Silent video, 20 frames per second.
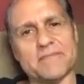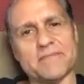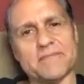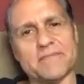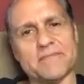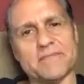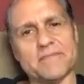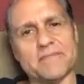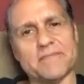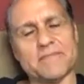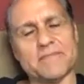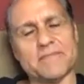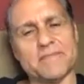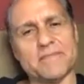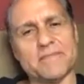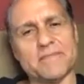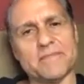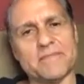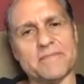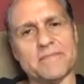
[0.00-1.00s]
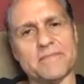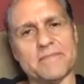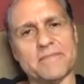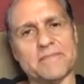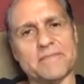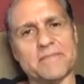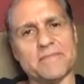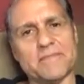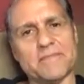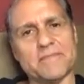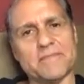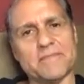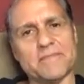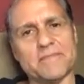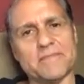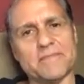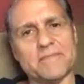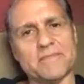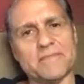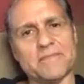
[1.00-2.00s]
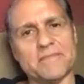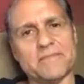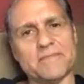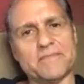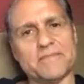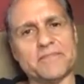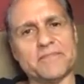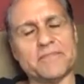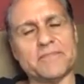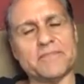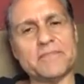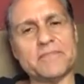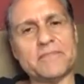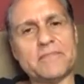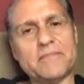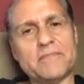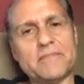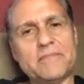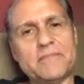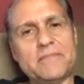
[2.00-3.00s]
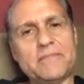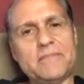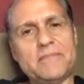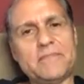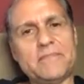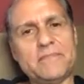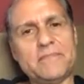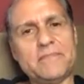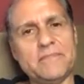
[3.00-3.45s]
(not speaking)